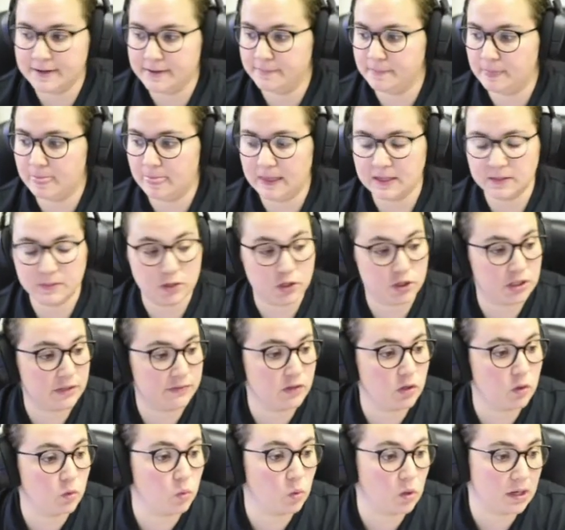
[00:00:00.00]
especially if
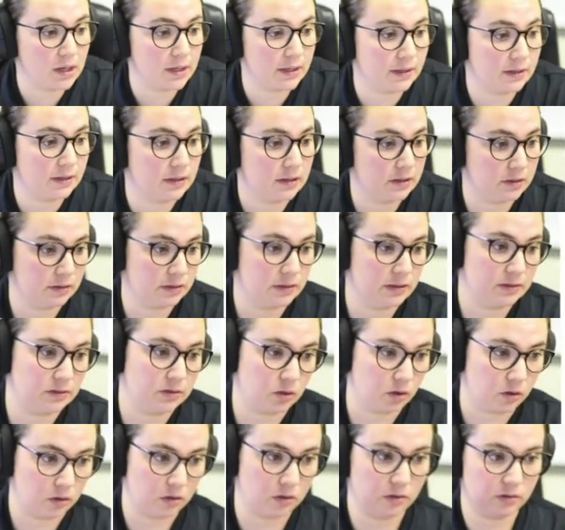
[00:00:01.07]
you want another
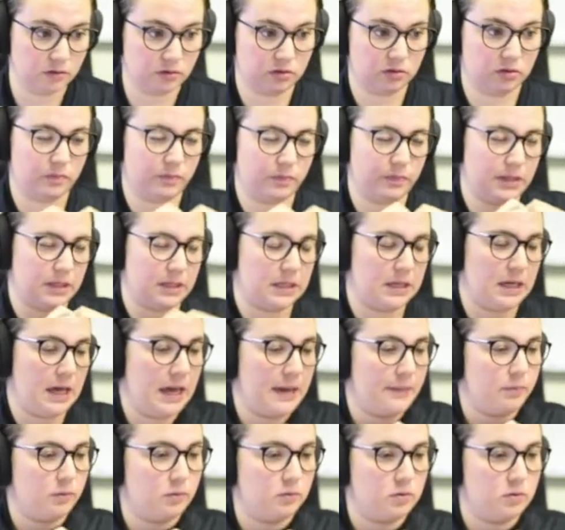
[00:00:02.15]
adult to be
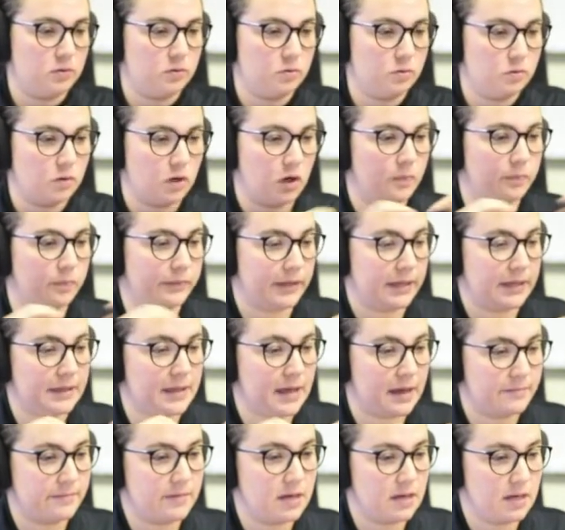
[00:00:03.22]
able to help lead that
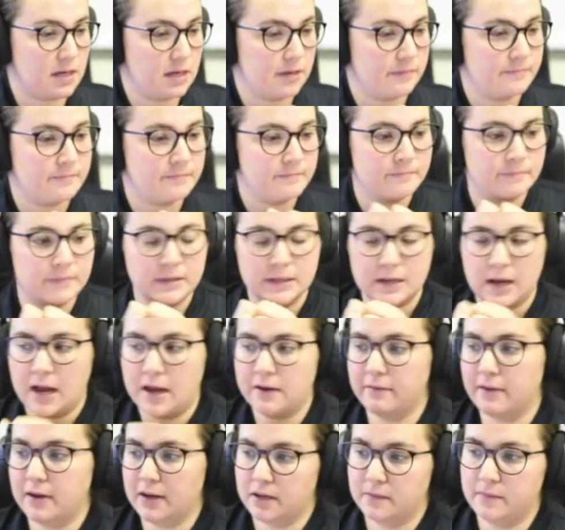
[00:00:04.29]
meeting. I
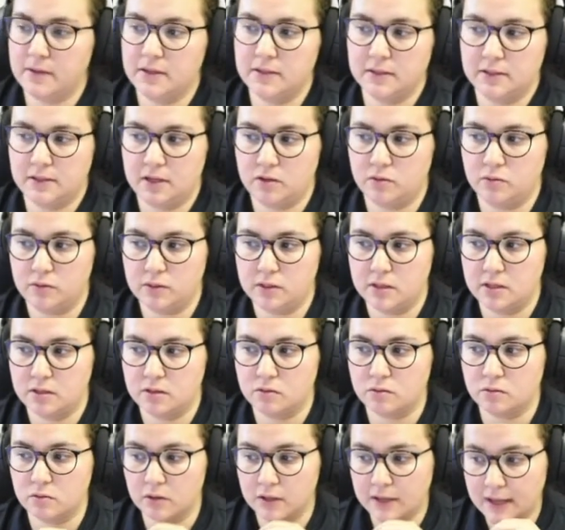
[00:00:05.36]
recommend scheduling in
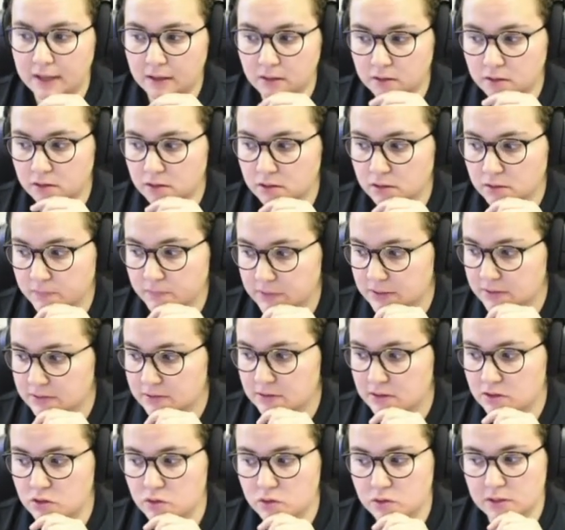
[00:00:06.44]
Google Calendar because
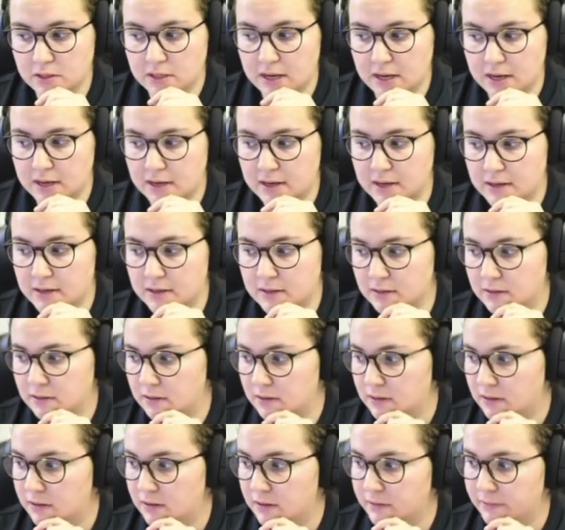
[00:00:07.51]
then you can add
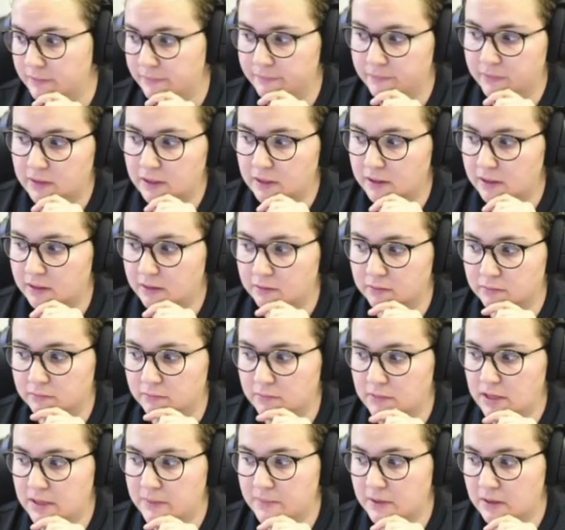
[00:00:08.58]
their
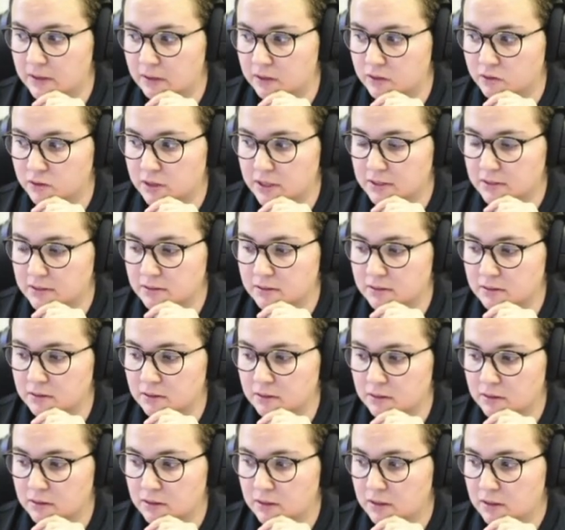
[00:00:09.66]
email address
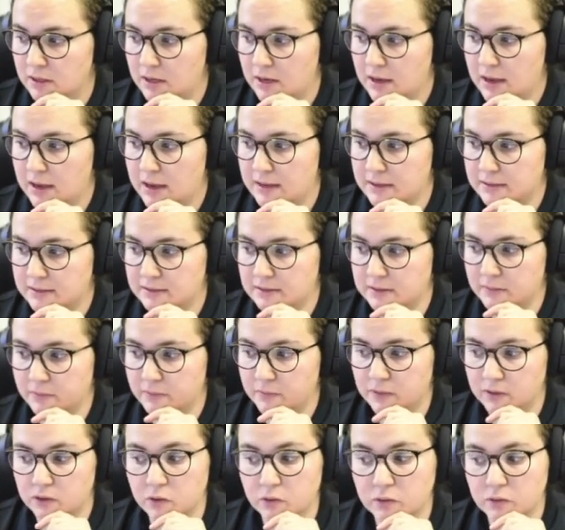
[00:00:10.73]
as someone
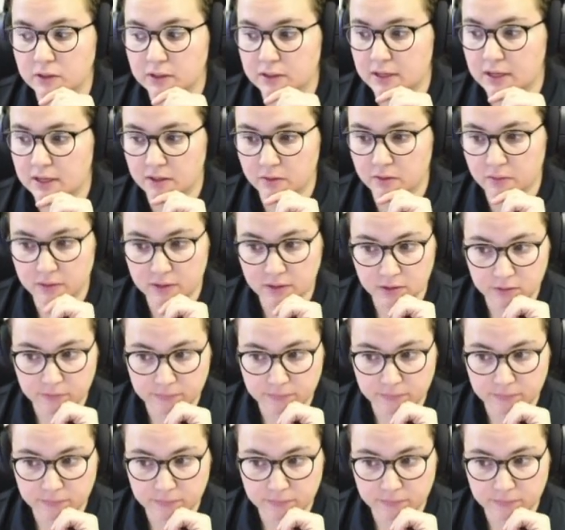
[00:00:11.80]
who can edit with you.